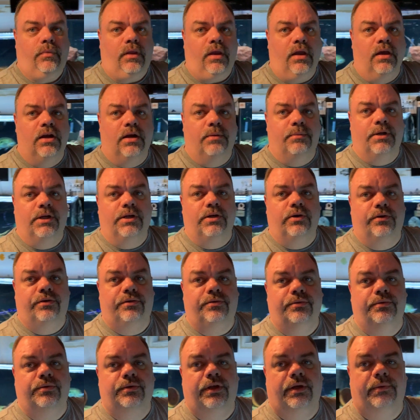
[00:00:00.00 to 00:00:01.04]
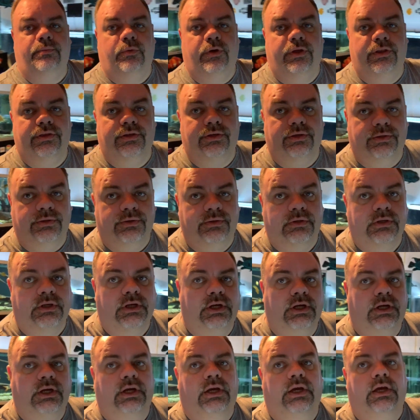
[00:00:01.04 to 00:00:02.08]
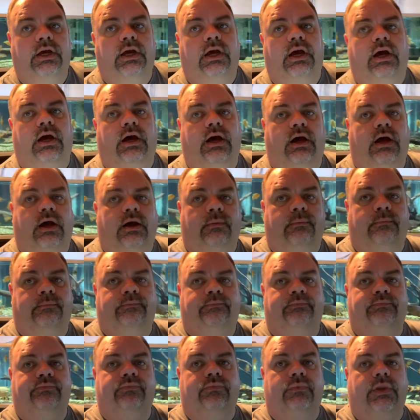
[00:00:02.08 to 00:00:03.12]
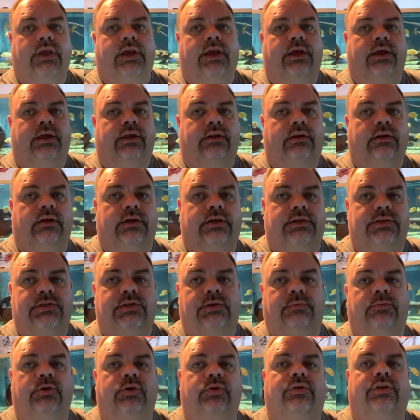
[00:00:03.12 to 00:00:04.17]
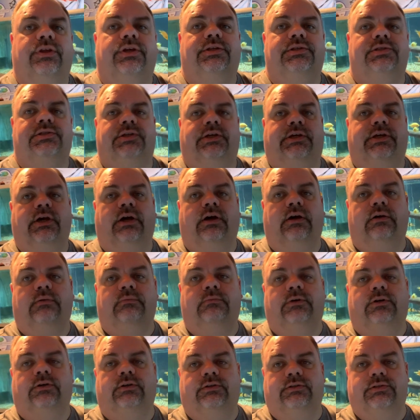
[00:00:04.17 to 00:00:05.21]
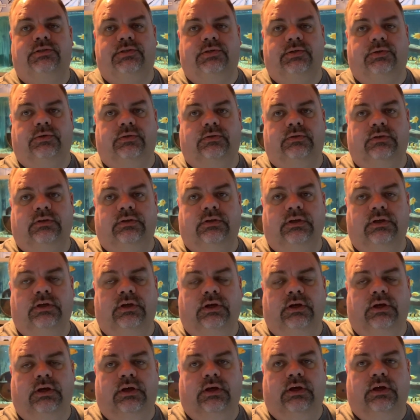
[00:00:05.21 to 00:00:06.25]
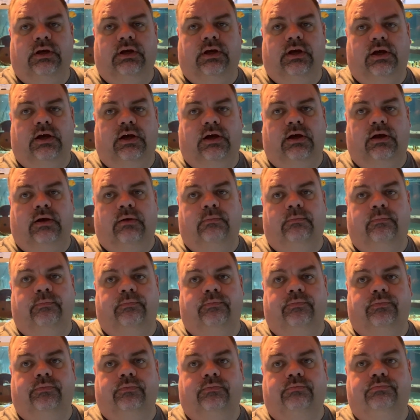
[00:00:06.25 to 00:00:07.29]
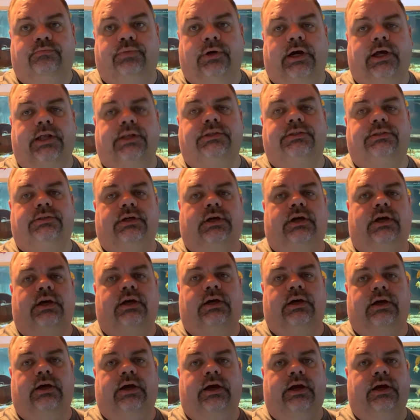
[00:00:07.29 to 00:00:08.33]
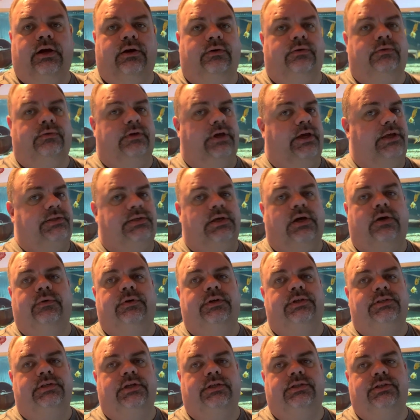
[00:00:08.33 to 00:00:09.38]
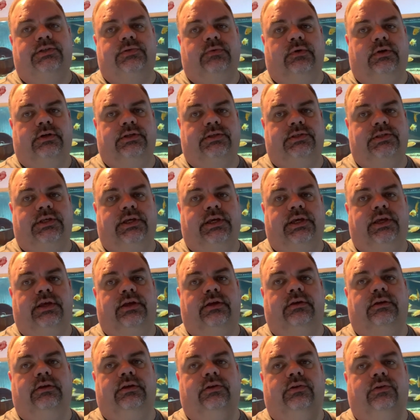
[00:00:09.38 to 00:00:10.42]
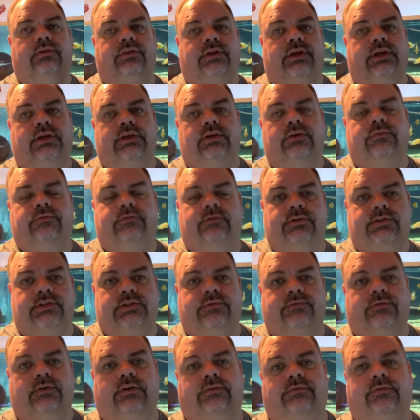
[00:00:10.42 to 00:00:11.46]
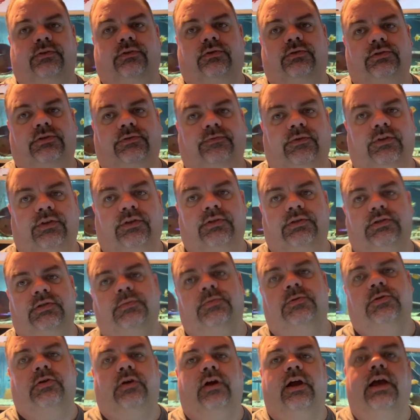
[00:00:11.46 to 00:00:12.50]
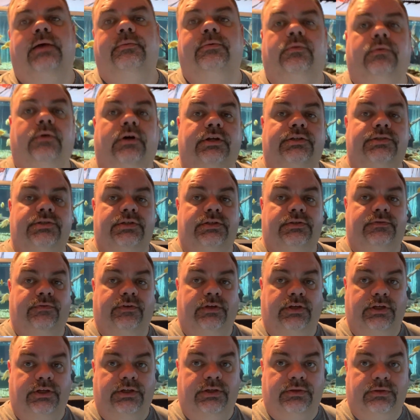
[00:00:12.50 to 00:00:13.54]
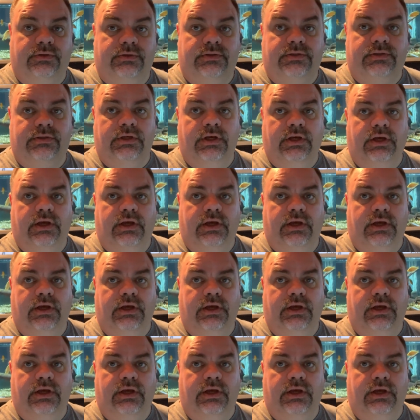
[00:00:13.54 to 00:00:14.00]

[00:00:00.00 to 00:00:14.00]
and I'm going to go through them with you, um, and uh, some new things to come also. Um, but uh, I, as always, I just want to say, you know, thank you first of all for those of you that subscribe and watch these videos.